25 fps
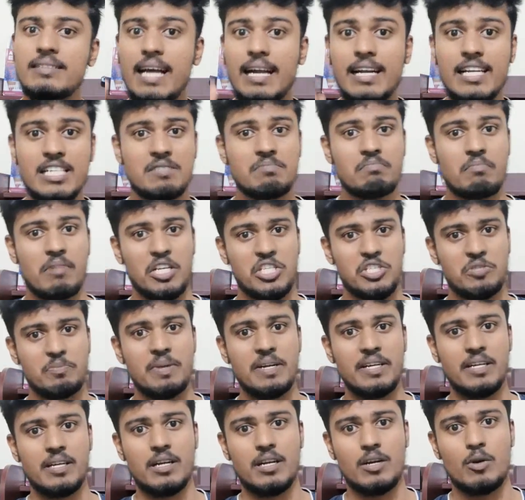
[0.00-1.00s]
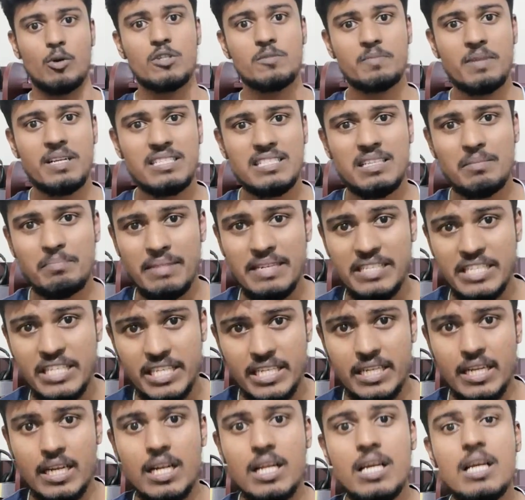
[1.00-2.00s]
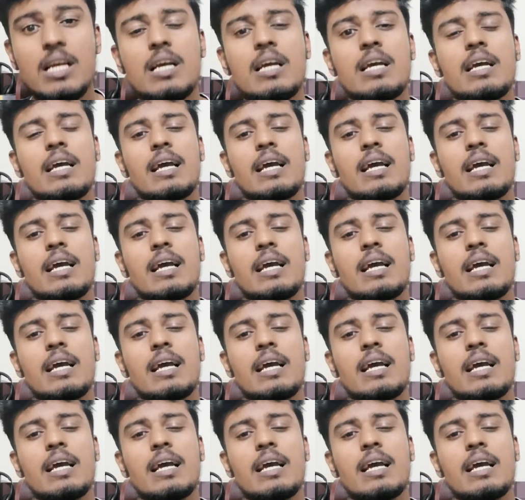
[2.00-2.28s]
that is much better. Notes means the material.